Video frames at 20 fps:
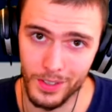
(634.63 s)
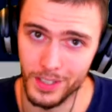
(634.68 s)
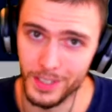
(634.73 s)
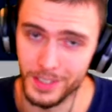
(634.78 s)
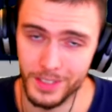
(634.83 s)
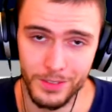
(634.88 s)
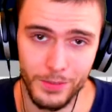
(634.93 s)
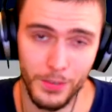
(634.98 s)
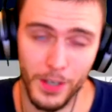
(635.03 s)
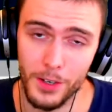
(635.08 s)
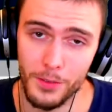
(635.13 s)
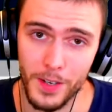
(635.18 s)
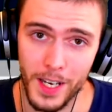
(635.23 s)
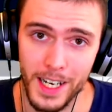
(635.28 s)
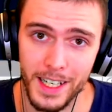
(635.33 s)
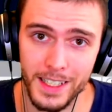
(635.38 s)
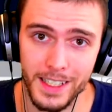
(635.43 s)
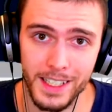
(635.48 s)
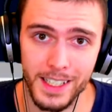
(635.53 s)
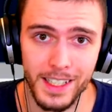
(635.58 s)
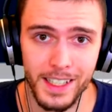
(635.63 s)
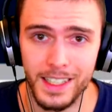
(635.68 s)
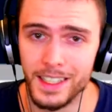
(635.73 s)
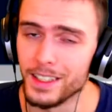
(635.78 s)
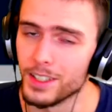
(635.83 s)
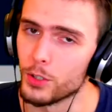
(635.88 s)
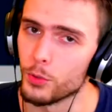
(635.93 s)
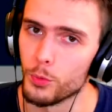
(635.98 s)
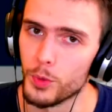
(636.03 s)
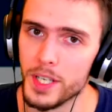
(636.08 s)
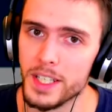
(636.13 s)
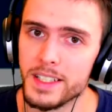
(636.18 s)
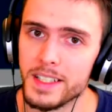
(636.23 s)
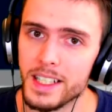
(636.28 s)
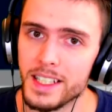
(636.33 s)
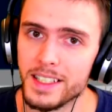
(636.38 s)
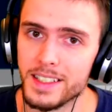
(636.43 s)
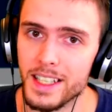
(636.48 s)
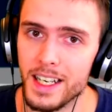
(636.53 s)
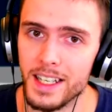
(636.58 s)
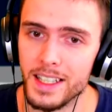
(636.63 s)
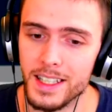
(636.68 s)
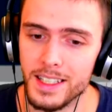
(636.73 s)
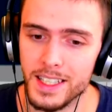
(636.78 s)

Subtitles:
fun fact, the reason I started this